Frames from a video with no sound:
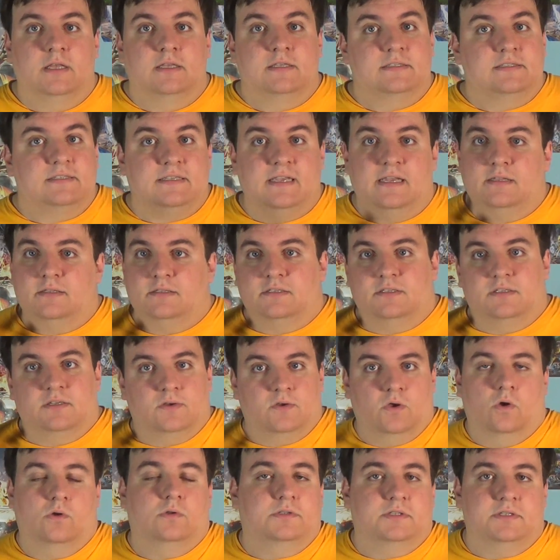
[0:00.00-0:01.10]
since
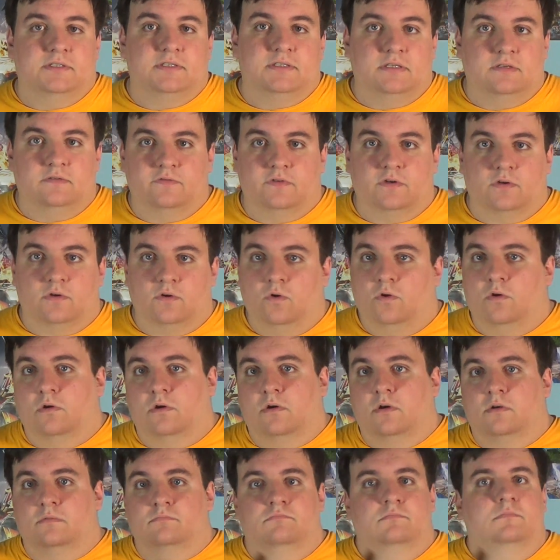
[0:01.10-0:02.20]
Gold and Silver,
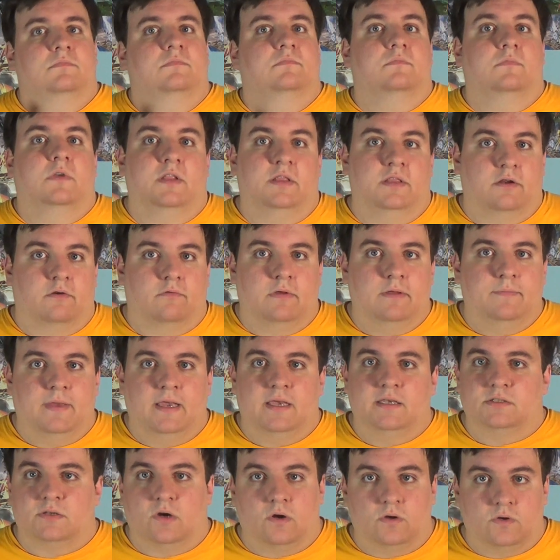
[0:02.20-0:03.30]
or in their
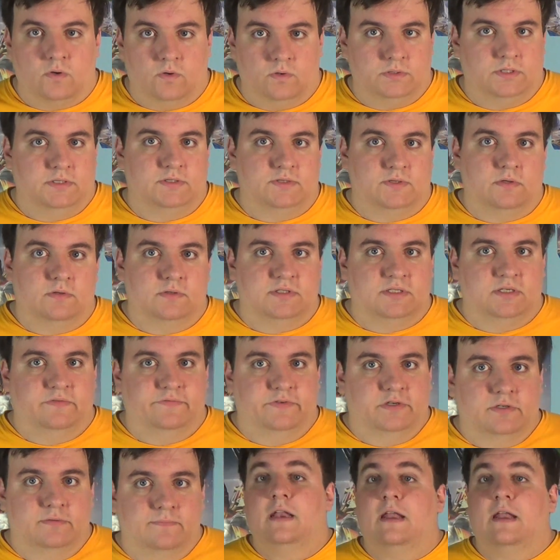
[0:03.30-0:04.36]
remakes, Heart Gold and Soul Silver.